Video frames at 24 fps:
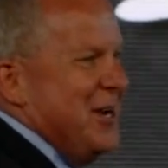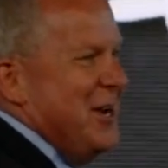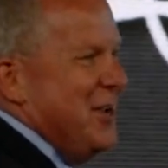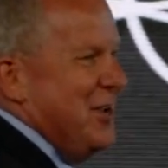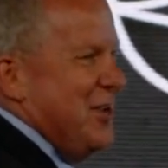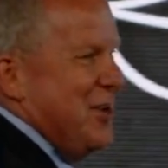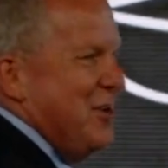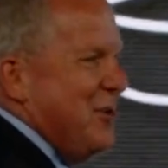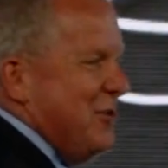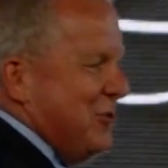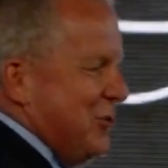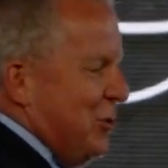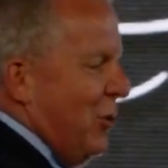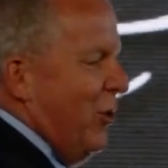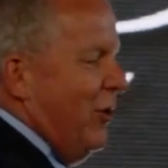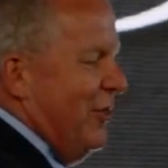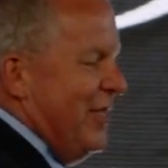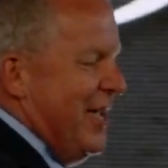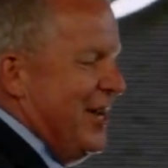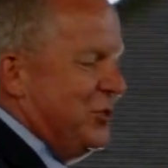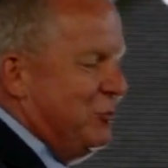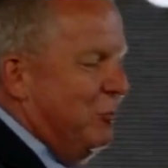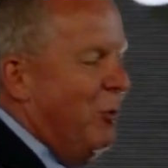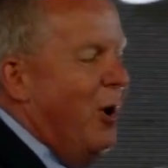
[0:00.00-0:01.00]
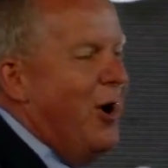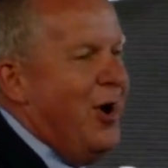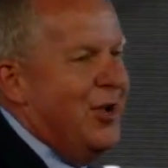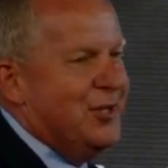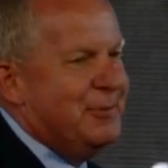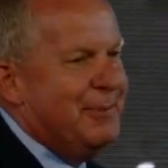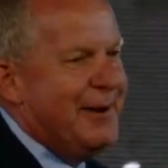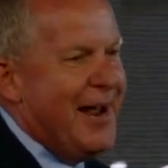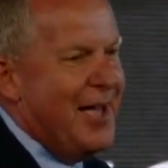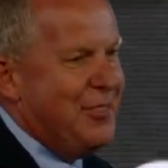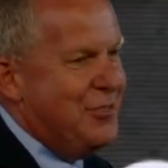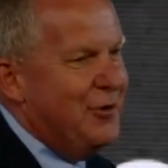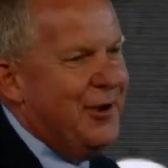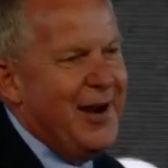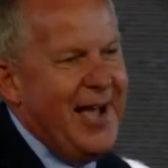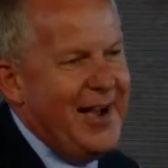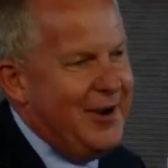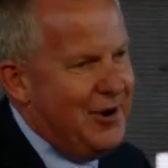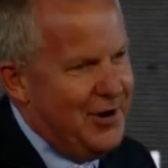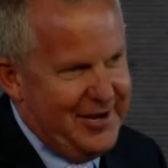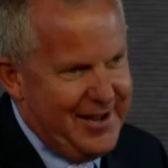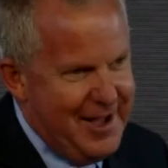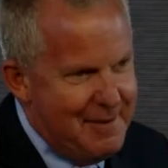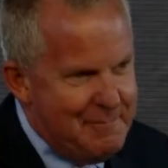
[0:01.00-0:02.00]
going to use all these words, but I thought I
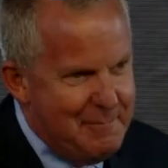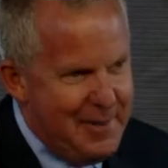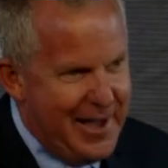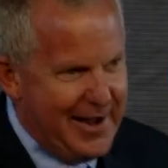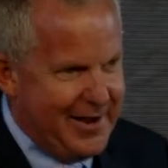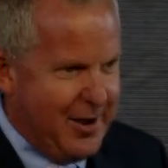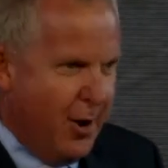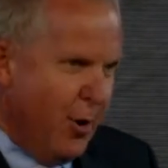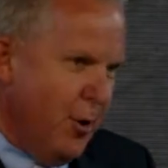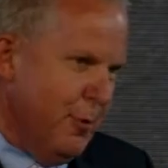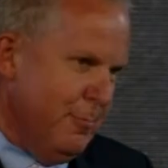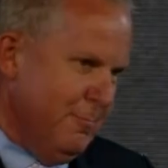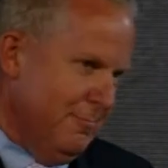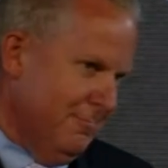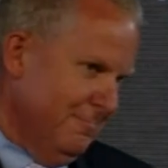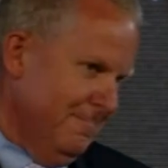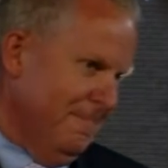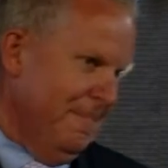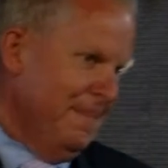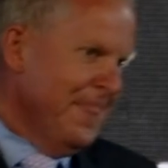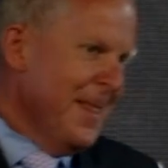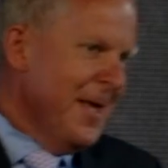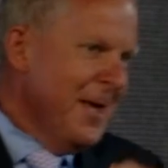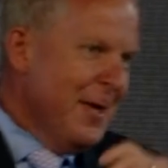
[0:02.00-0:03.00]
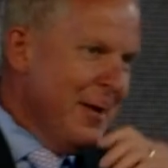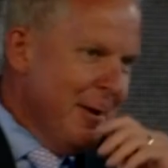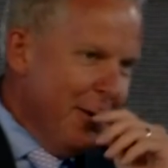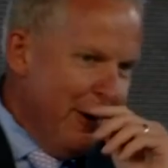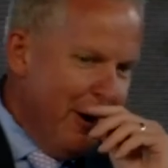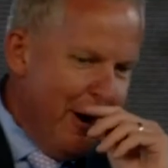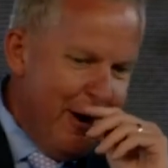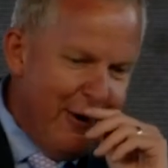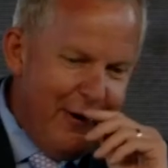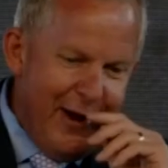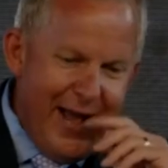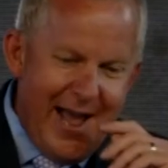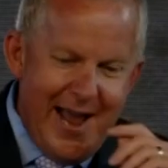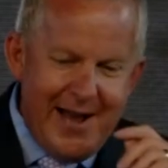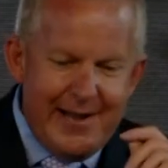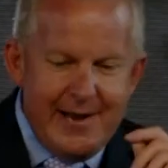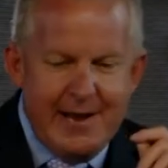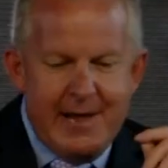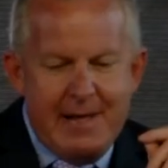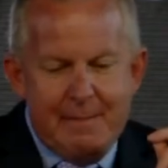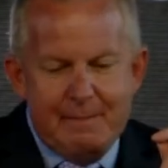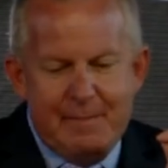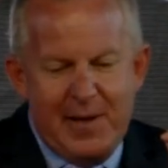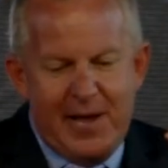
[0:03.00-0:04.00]
got to come back home. All right,
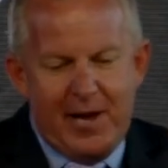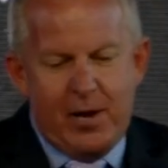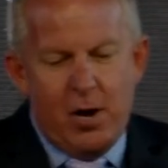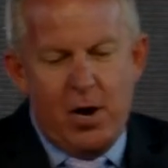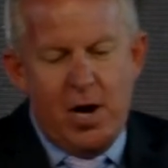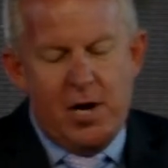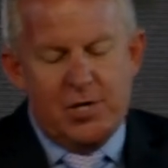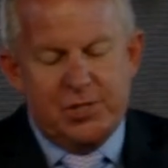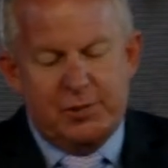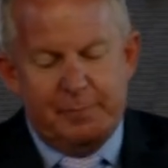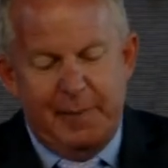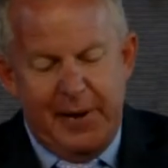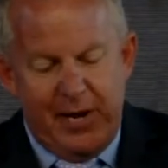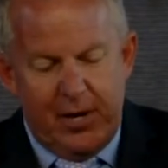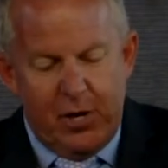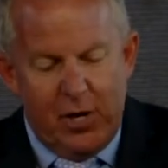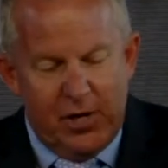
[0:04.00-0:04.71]
because